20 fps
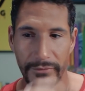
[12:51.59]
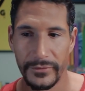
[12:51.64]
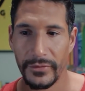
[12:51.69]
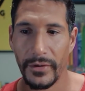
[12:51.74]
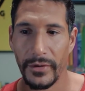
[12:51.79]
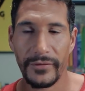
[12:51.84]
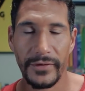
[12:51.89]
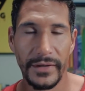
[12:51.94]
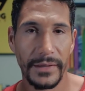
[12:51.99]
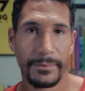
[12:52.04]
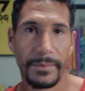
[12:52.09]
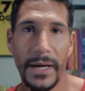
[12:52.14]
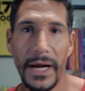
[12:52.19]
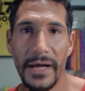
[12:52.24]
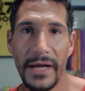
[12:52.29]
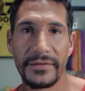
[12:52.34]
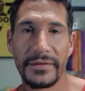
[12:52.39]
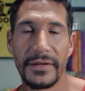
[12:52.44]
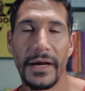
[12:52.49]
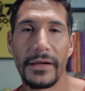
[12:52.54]
So if I eat
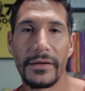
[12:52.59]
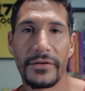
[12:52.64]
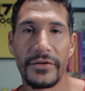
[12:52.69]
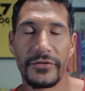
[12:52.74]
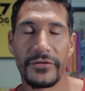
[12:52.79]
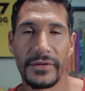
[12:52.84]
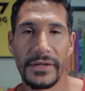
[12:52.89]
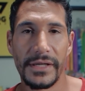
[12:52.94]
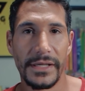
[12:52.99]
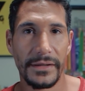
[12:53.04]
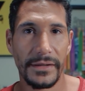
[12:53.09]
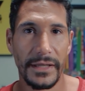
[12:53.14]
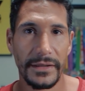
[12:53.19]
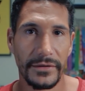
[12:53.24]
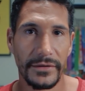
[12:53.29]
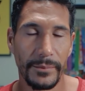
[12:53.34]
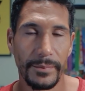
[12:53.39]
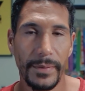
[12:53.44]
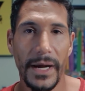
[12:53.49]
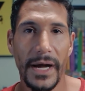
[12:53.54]
pasta, I'll usually eat
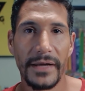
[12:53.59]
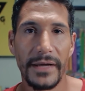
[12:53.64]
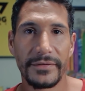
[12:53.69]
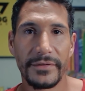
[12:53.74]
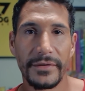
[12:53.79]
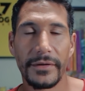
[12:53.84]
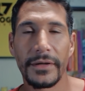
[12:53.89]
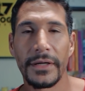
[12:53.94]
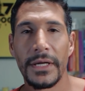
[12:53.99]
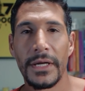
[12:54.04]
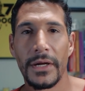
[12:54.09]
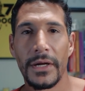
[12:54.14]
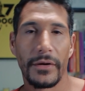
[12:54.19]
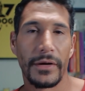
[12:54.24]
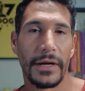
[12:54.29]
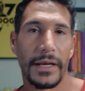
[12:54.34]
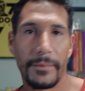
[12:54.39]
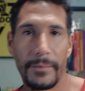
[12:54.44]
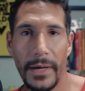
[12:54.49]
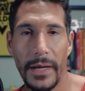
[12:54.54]
lentil pasta or
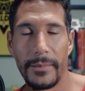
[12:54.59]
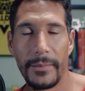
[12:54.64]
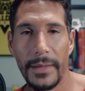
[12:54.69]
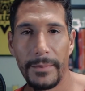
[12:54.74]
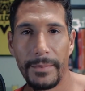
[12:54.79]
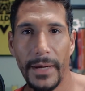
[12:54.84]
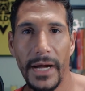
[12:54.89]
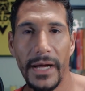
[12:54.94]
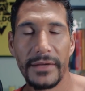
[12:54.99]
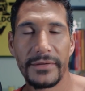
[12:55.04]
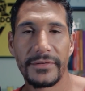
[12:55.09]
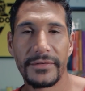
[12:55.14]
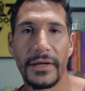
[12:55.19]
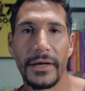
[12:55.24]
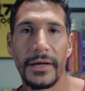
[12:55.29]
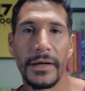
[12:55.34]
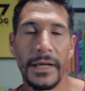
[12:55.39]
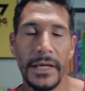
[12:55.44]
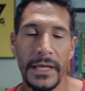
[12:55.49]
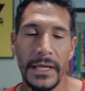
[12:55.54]
edamame
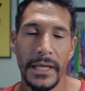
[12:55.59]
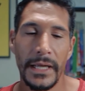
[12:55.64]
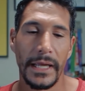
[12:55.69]
pasta.